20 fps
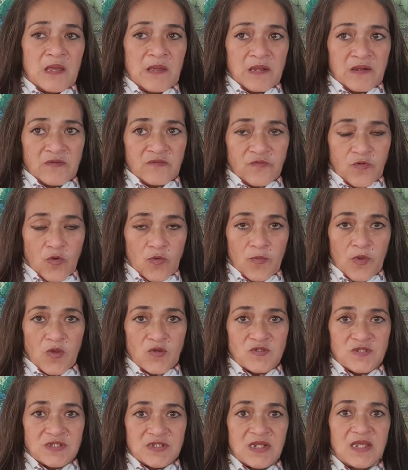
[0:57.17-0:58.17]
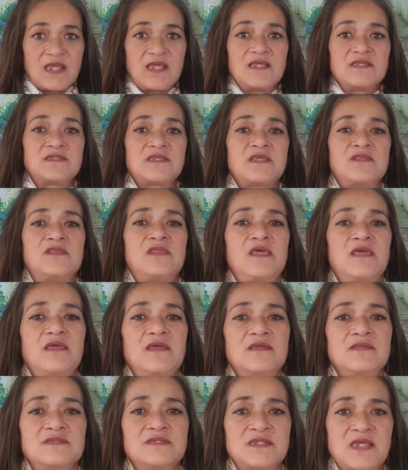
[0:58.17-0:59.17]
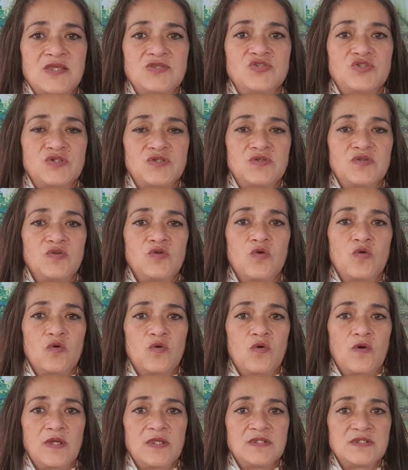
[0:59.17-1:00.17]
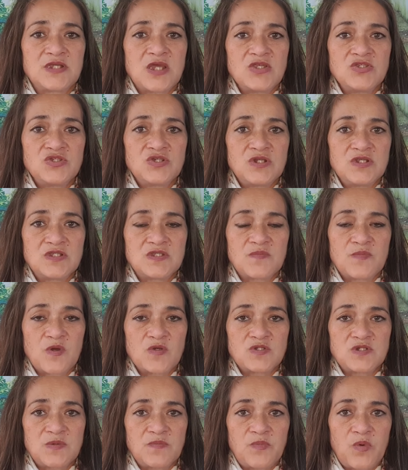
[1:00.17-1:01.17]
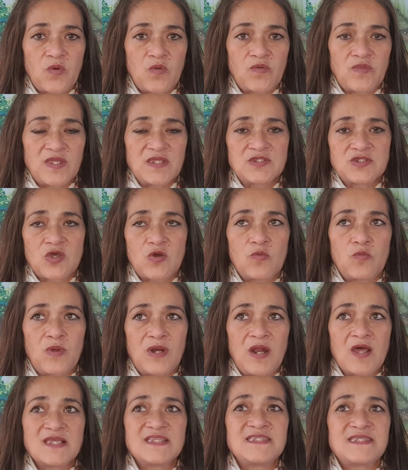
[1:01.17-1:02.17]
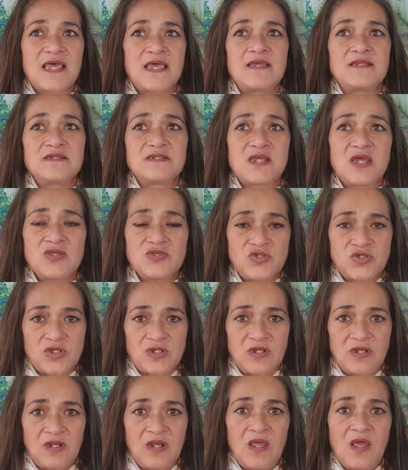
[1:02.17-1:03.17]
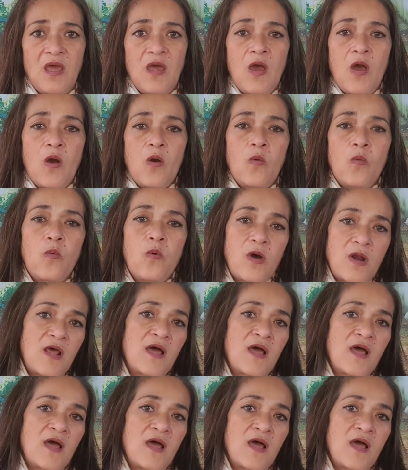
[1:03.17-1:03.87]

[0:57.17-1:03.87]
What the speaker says: and foremost is the intention. Your intention is the most important thing. So when I say intention, what